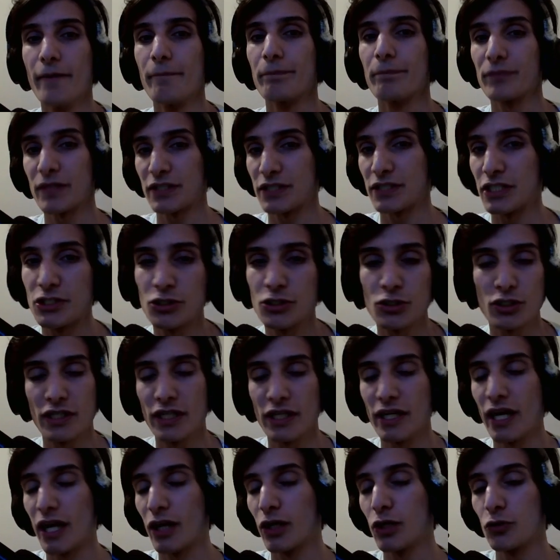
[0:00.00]
essentially
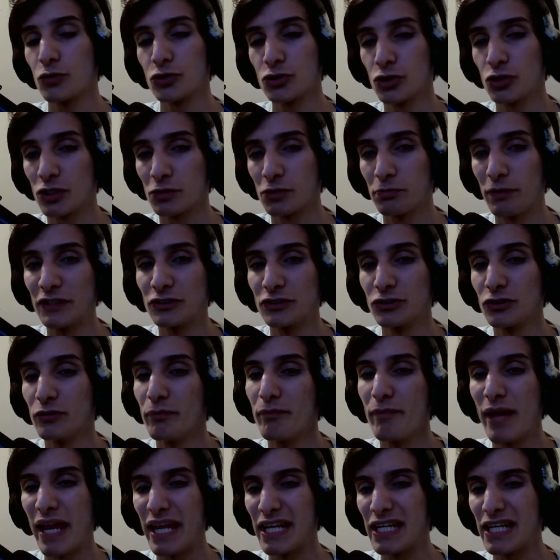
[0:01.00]
a Ghost expansion
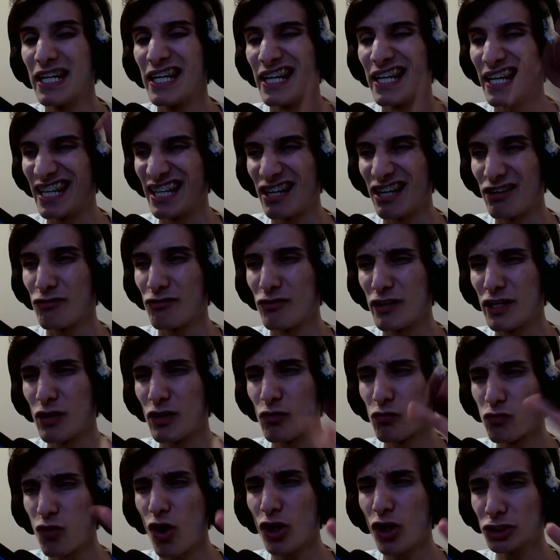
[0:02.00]
made in a in a
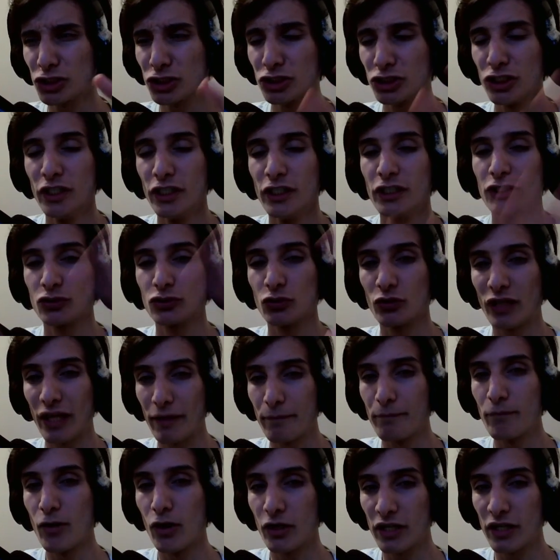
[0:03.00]
rush to get
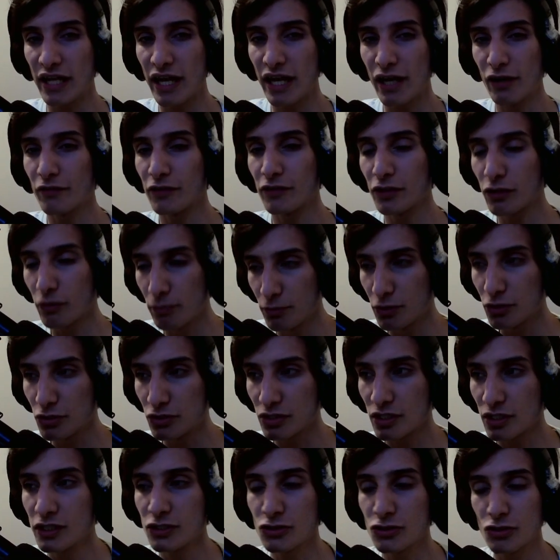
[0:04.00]
money out of the
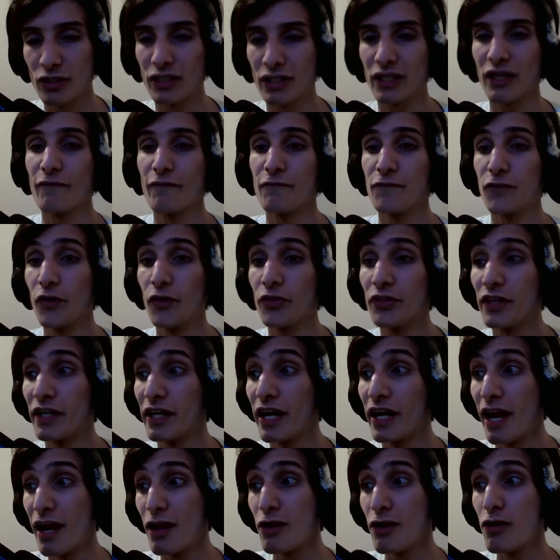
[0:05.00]
community so they can fund their
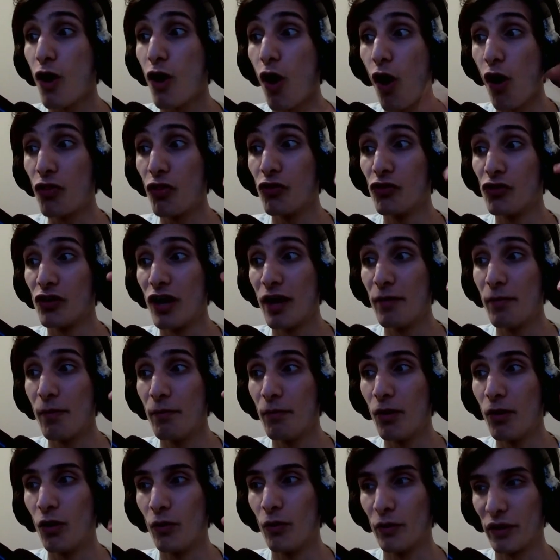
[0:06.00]
other
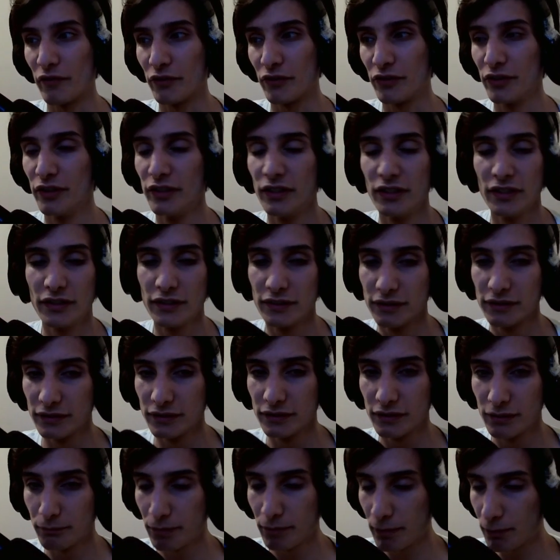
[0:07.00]
MMO, whatever.
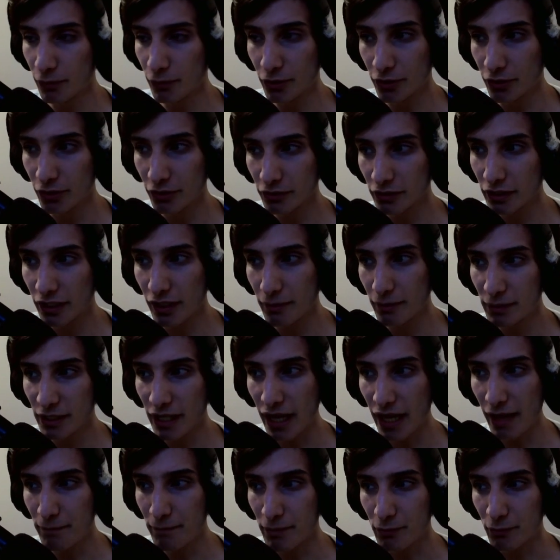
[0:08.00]
People are not gonna be
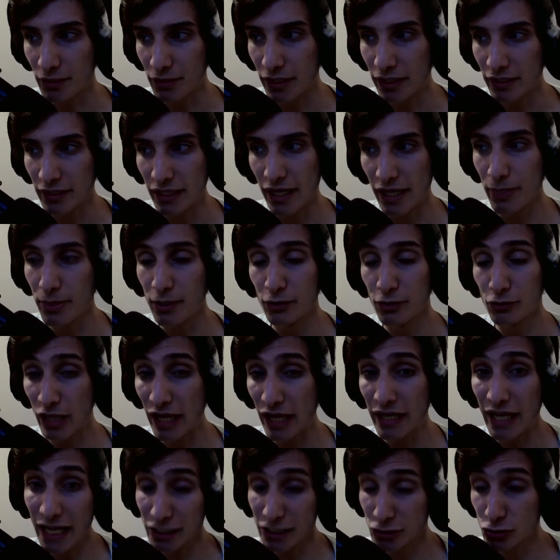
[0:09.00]
happy with that, and they're
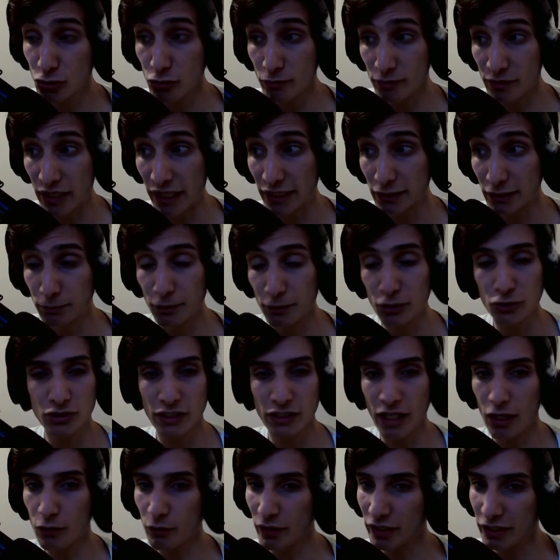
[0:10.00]
gonna assume that because they
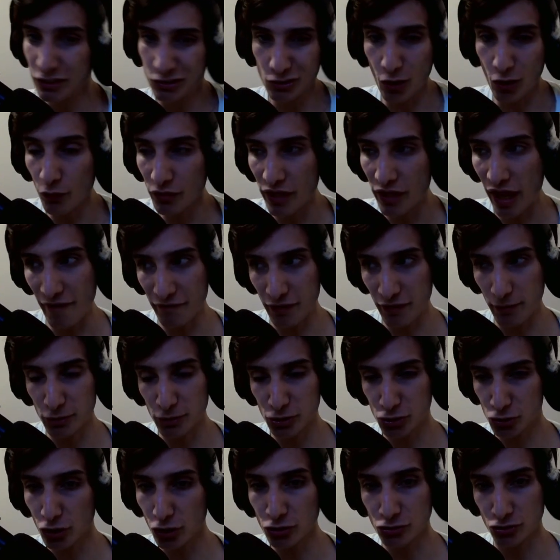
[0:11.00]
already don't have that much
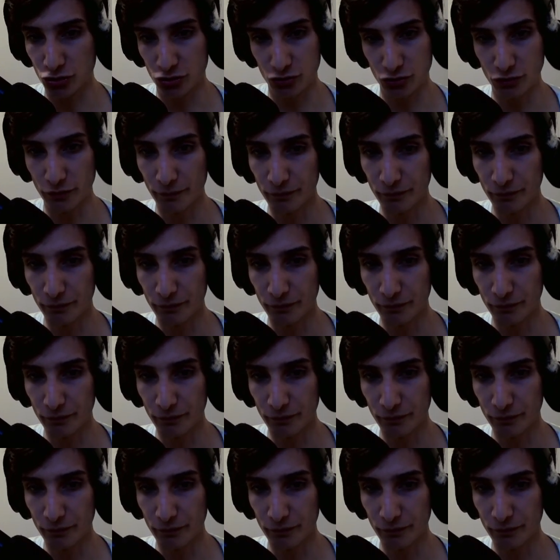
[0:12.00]
trust in you.